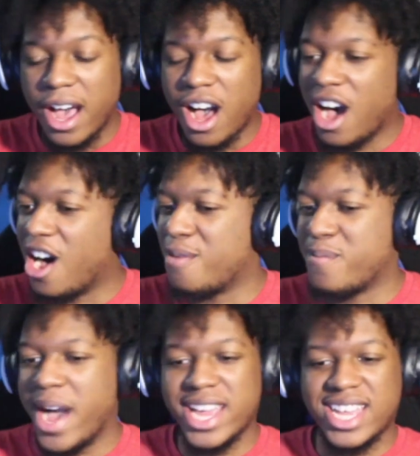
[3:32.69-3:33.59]
Oh
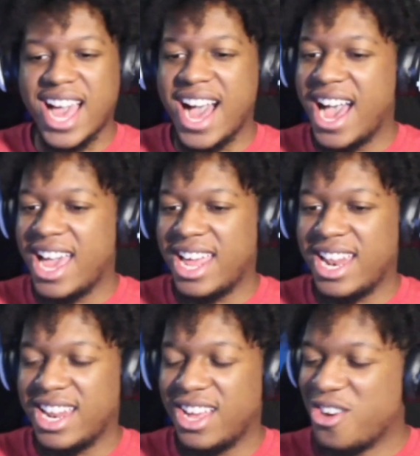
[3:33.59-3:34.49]
my god.
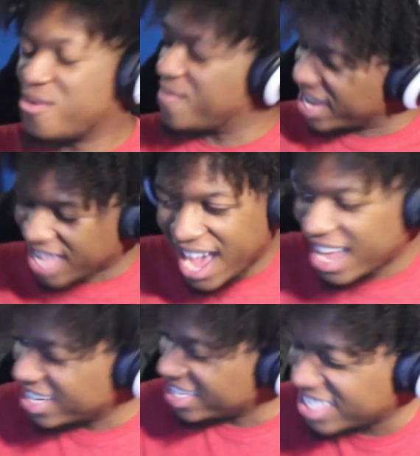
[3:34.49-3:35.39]

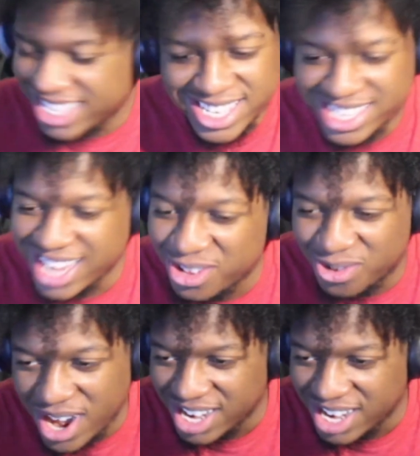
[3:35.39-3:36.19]
This sounds great.